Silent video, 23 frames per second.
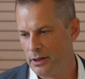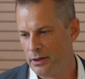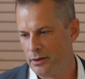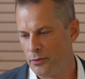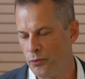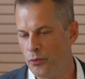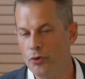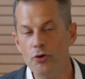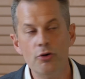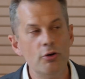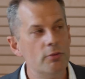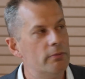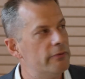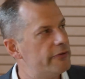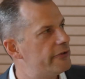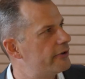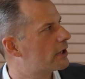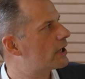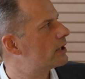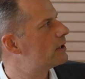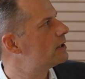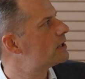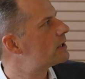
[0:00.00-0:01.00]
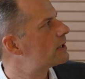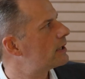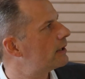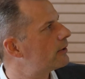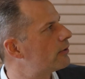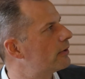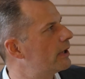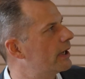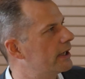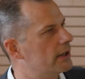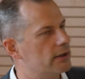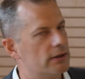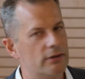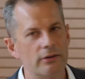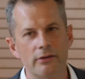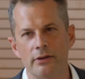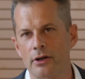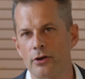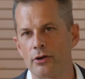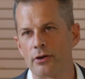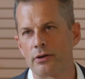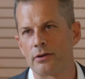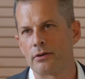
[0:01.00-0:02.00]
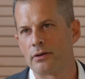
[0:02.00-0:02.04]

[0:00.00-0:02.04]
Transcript: room for considering the